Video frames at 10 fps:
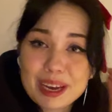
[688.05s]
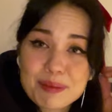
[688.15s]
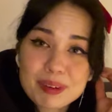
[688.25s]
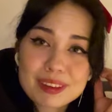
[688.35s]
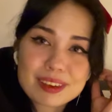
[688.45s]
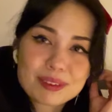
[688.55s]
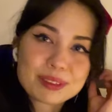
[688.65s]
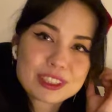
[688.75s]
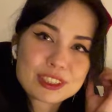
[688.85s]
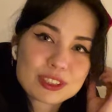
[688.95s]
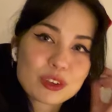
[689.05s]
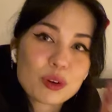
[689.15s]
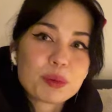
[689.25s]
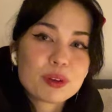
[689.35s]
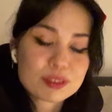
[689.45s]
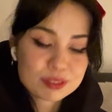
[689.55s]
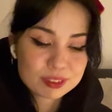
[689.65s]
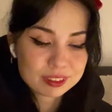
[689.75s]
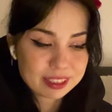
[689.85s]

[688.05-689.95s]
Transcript: empathy, which is so beautiful.